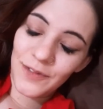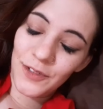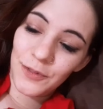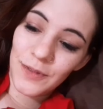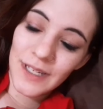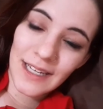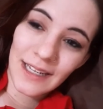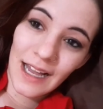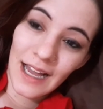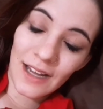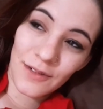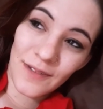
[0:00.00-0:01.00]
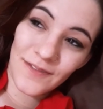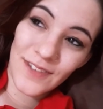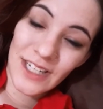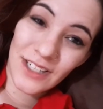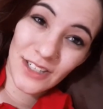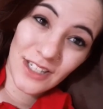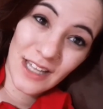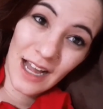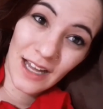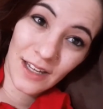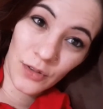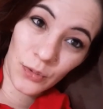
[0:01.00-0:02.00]
For reading, I finished The
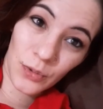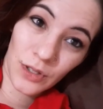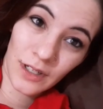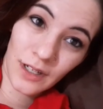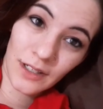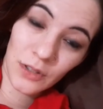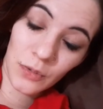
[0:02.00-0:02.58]
Eye of the World,